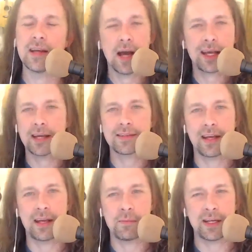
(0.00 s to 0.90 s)
I guess
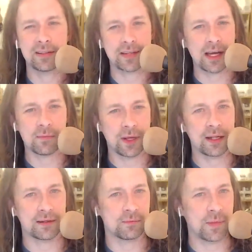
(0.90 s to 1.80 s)
I mean it's kind of
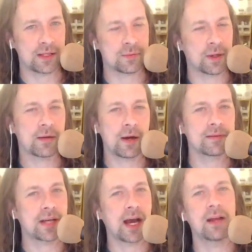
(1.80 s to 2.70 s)
been a, it's been
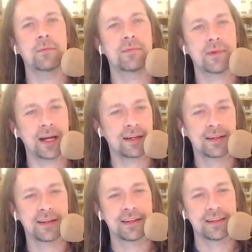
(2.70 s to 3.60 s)
about time, right?
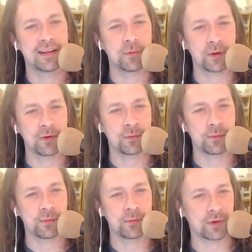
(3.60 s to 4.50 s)
We're we
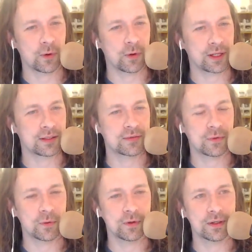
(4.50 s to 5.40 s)
you know recording
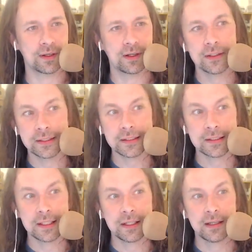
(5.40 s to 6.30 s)
this for
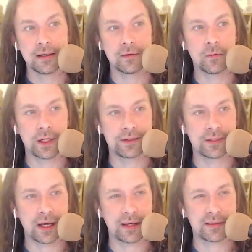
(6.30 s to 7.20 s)
what
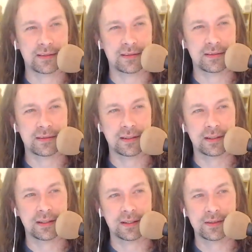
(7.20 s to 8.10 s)
uh
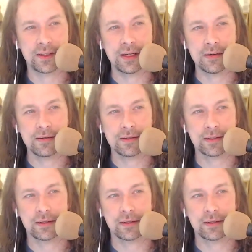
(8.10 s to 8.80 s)
six years?